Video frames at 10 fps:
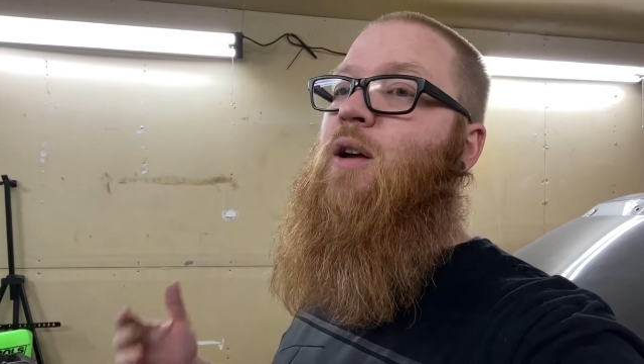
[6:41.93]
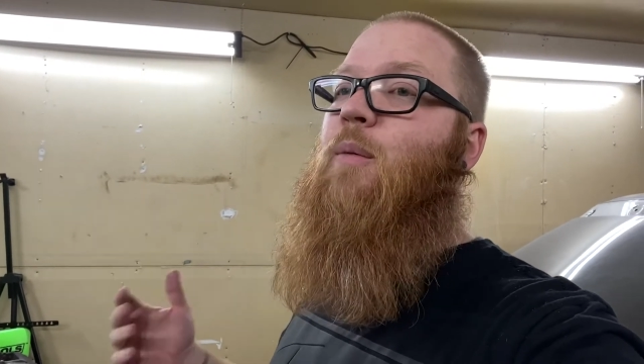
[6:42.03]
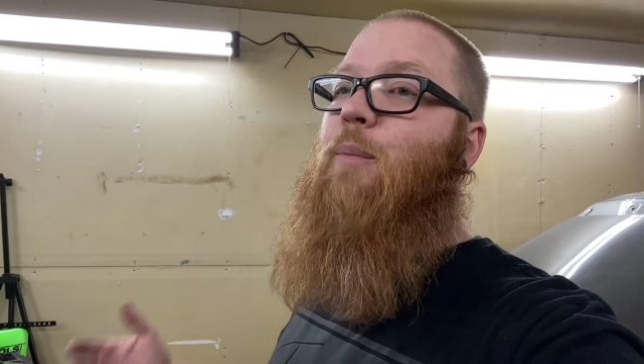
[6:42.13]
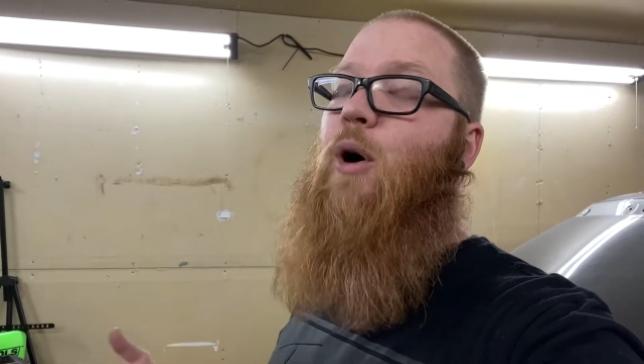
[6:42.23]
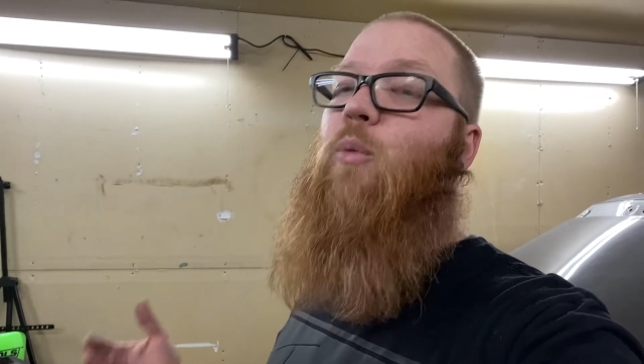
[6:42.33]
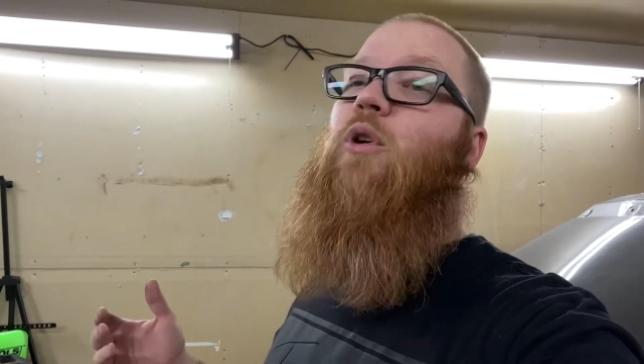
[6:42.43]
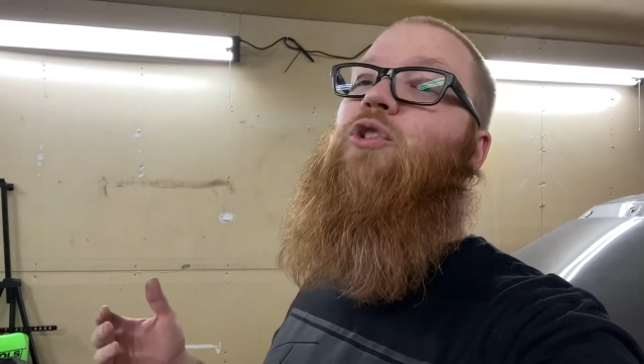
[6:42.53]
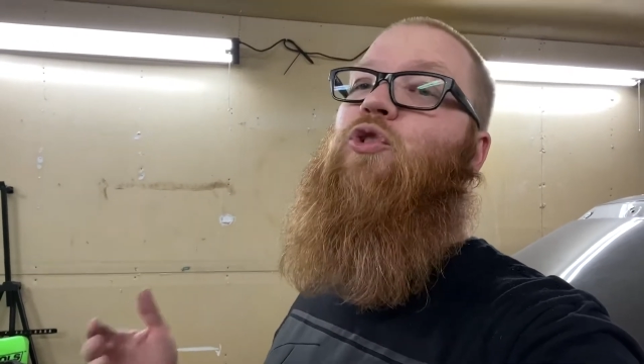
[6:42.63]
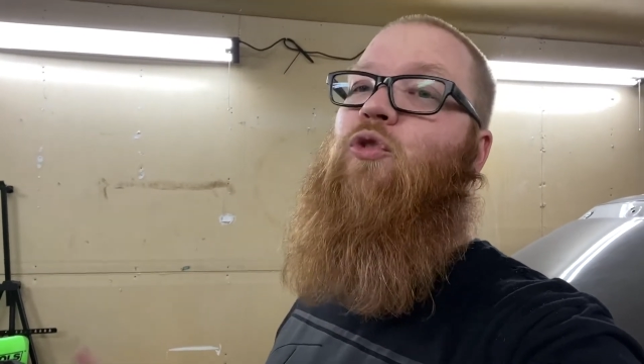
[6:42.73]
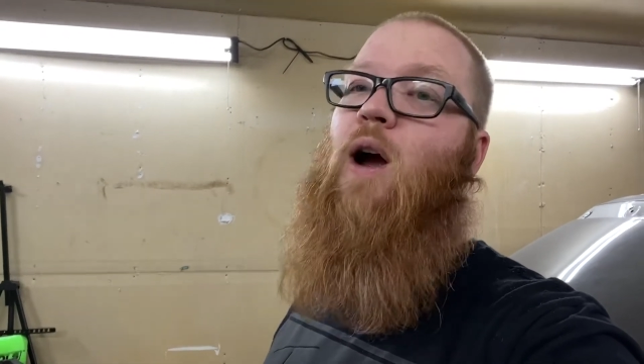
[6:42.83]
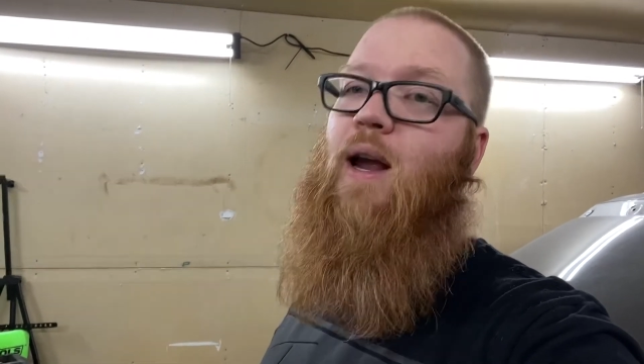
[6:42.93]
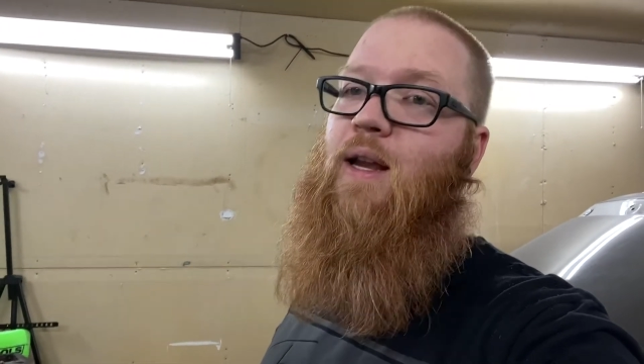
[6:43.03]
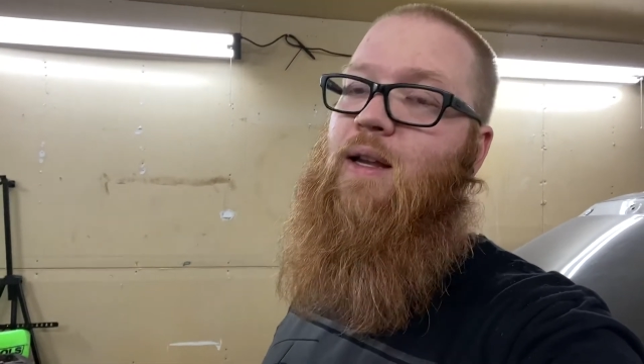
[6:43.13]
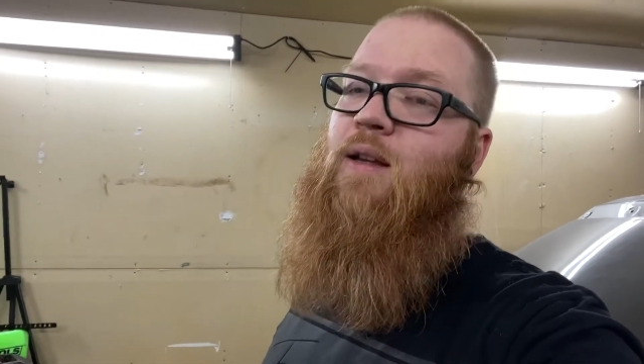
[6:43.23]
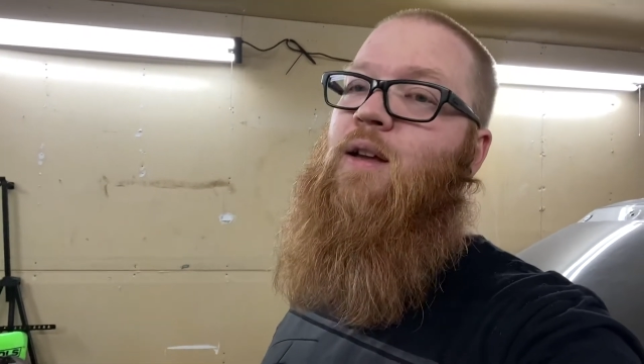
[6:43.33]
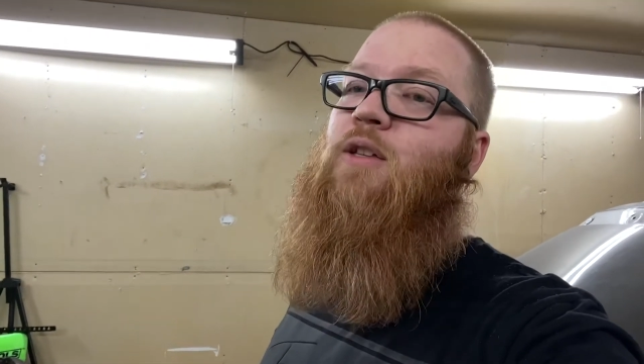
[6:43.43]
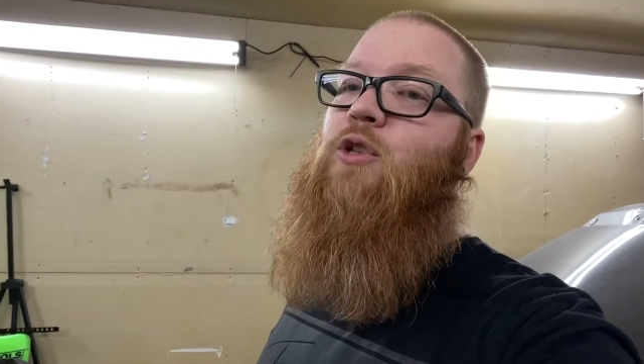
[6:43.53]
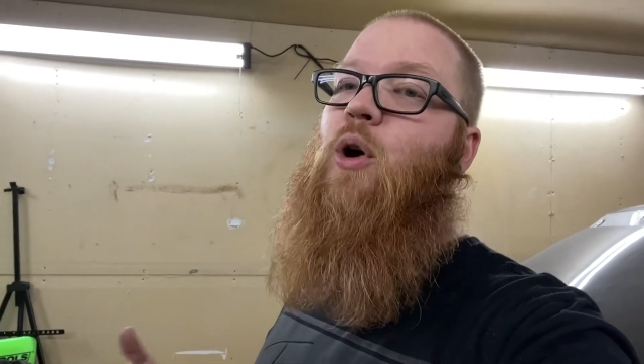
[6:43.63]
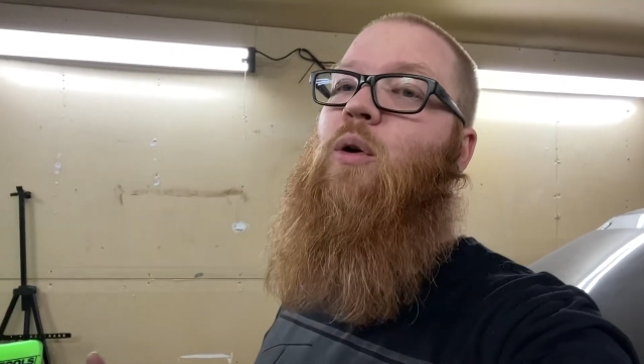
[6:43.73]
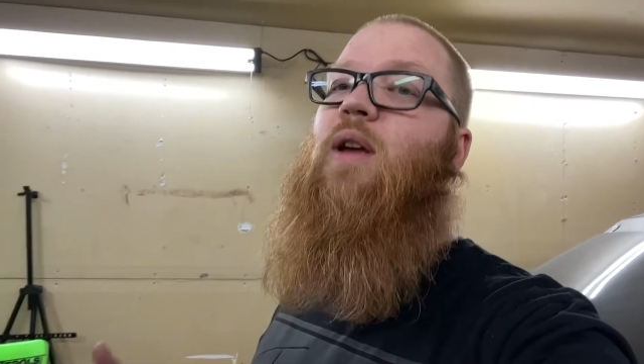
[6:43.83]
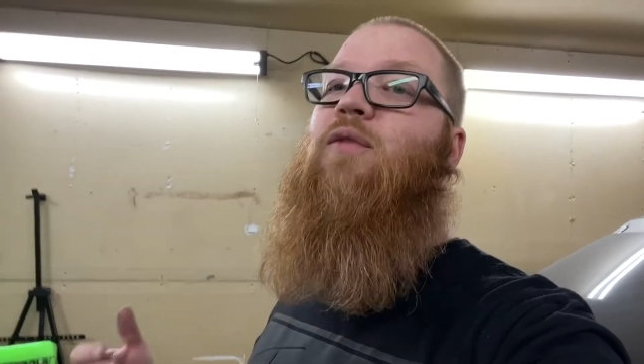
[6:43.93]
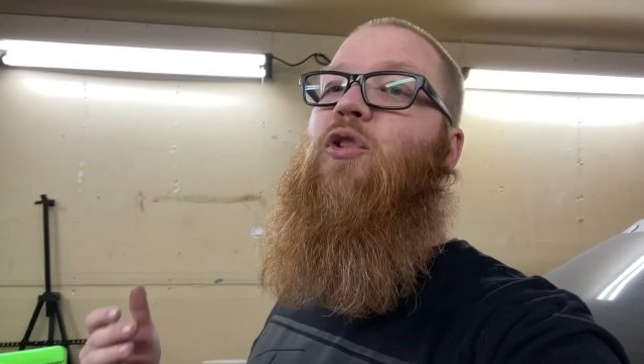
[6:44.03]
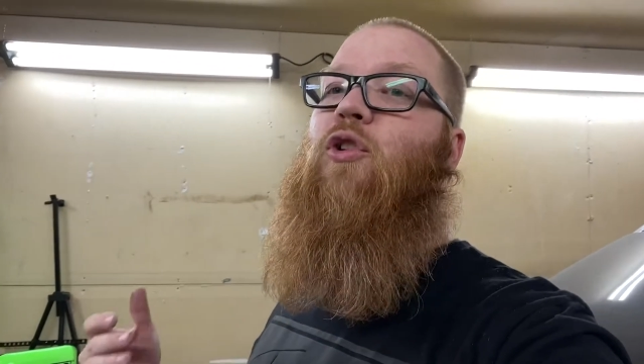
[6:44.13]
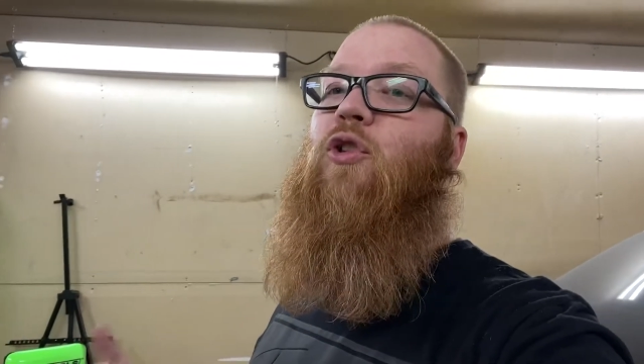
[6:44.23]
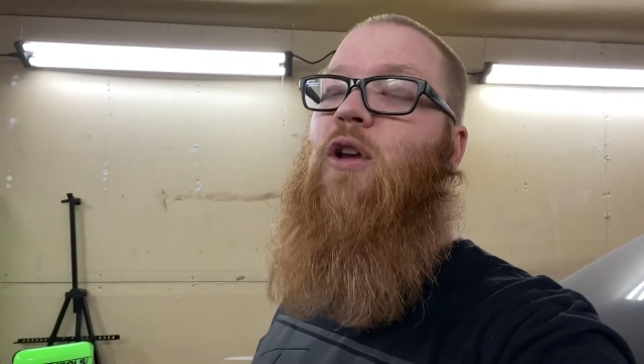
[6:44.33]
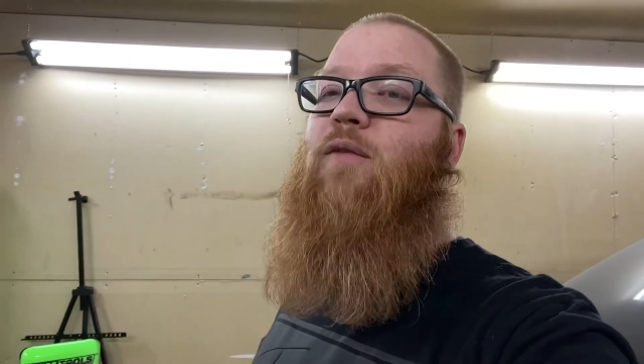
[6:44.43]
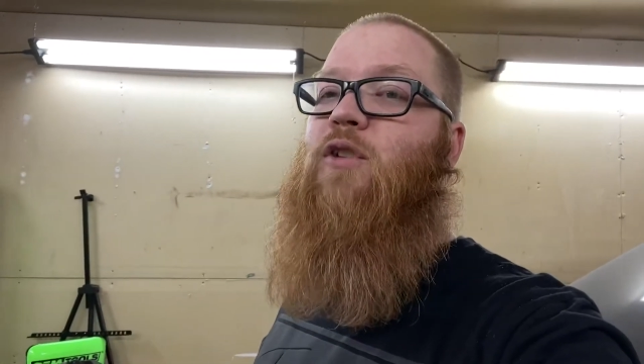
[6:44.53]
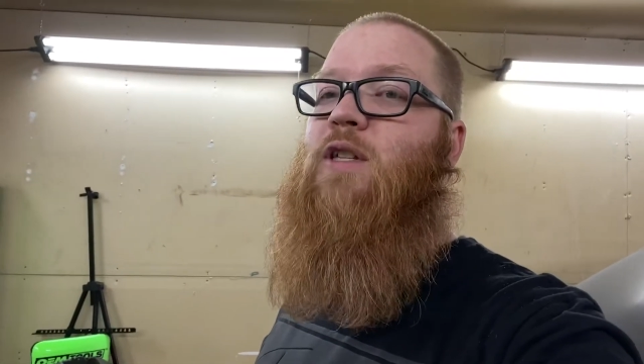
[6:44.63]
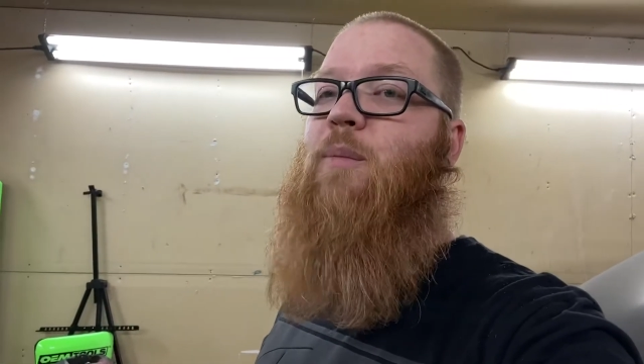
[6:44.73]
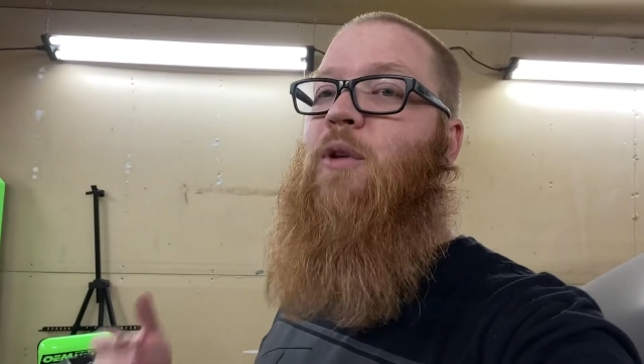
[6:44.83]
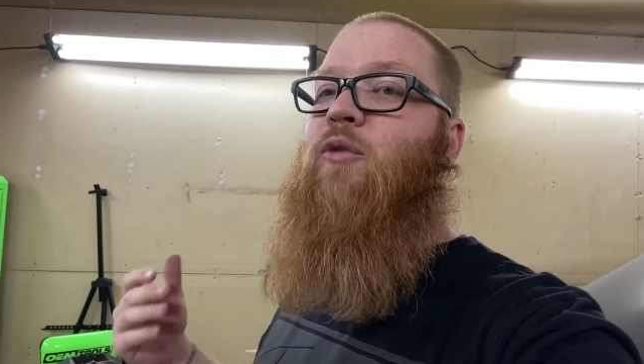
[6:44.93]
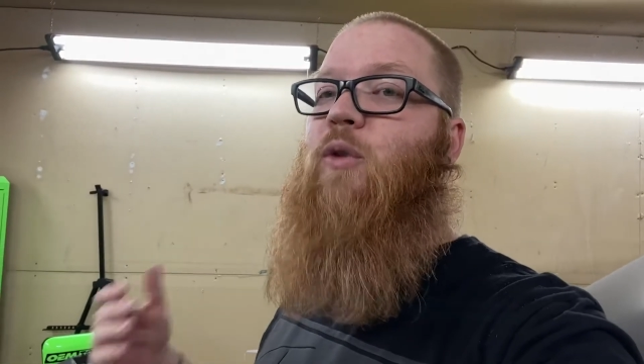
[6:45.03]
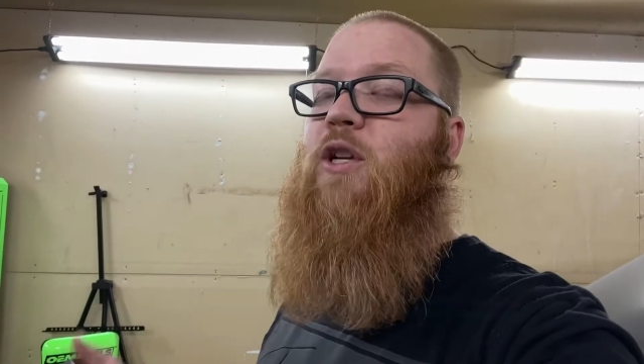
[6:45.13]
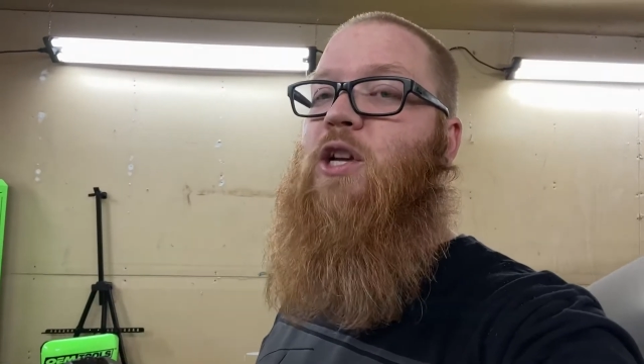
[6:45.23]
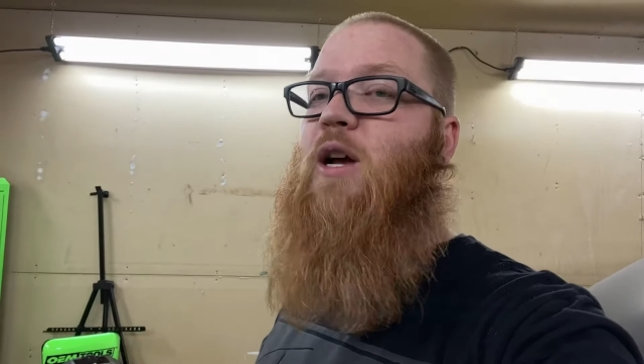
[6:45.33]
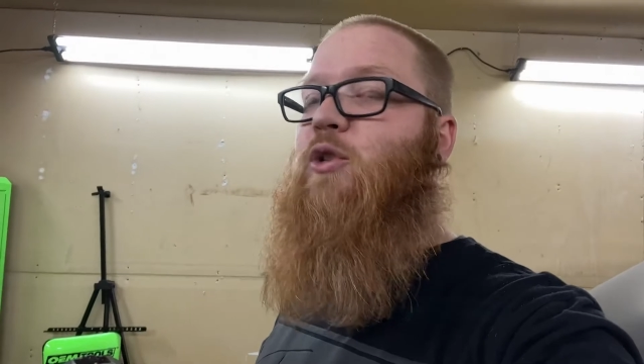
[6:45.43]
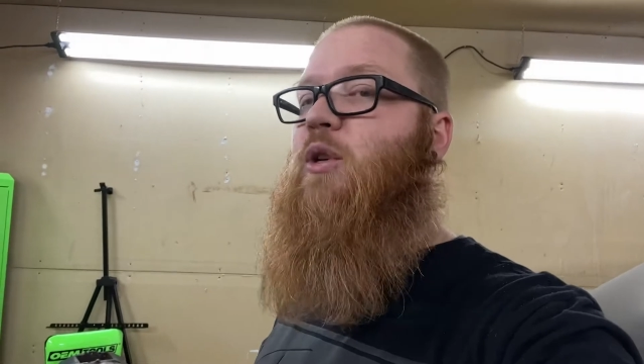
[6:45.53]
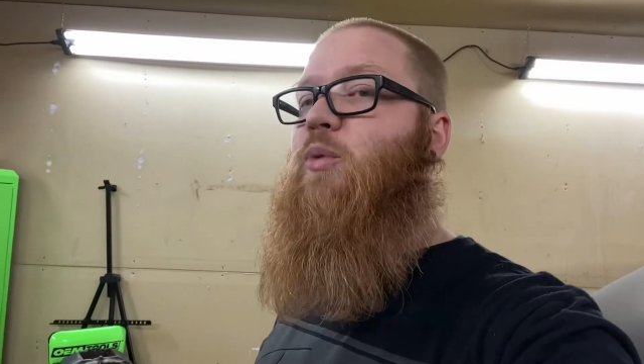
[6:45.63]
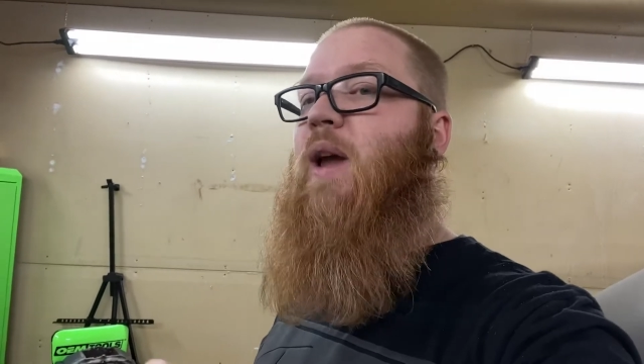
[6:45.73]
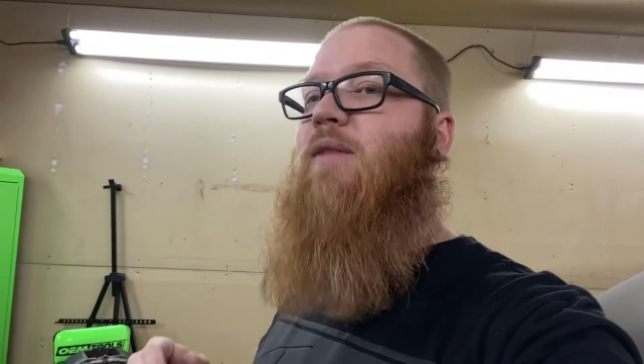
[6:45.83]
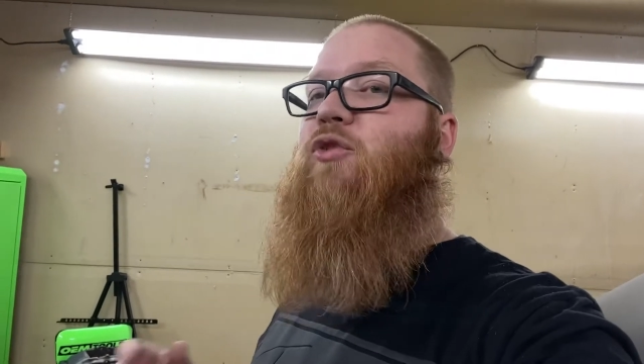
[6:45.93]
but we're trying. So if you're looking for something, reach out to us. We have